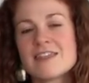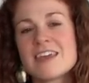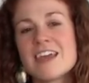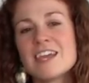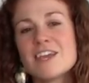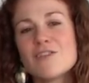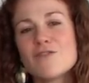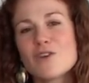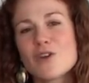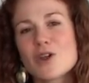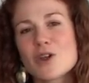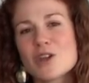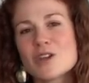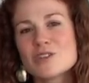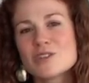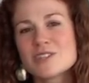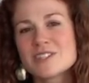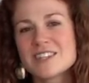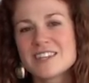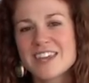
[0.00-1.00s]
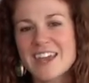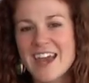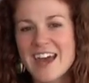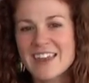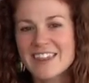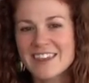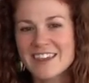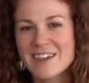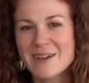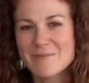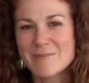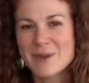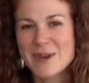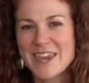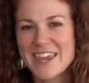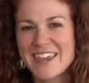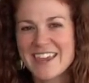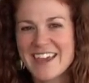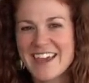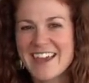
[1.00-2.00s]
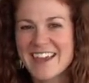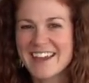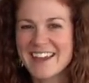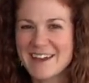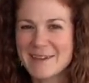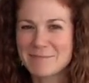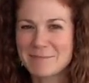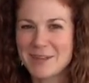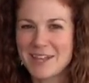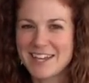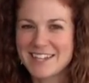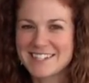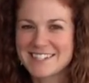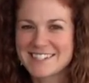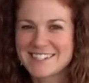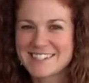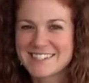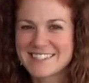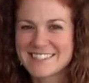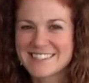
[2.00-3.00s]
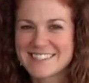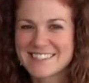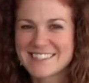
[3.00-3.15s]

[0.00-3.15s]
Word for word: Thank you for your interest in the Catholic Company, and God bless.